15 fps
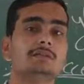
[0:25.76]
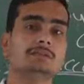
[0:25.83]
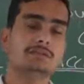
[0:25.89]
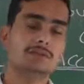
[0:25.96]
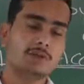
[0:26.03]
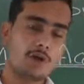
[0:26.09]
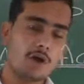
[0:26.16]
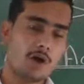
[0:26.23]

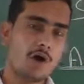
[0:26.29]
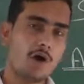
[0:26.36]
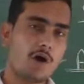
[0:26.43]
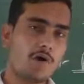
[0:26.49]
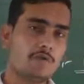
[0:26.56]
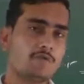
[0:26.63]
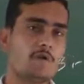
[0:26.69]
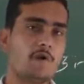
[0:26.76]

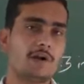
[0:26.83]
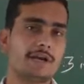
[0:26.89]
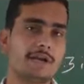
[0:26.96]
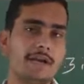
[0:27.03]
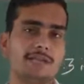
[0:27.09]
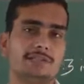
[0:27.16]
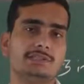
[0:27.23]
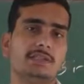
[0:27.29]
Law of
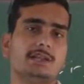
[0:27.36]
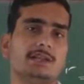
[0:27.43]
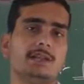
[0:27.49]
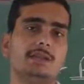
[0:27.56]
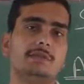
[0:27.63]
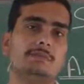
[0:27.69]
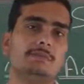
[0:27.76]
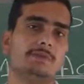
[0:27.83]
Contract
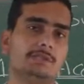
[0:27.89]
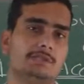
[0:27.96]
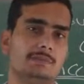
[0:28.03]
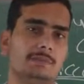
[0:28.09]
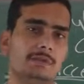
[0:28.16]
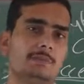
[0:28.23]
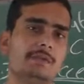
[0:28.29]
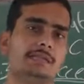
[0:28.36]
General Principle.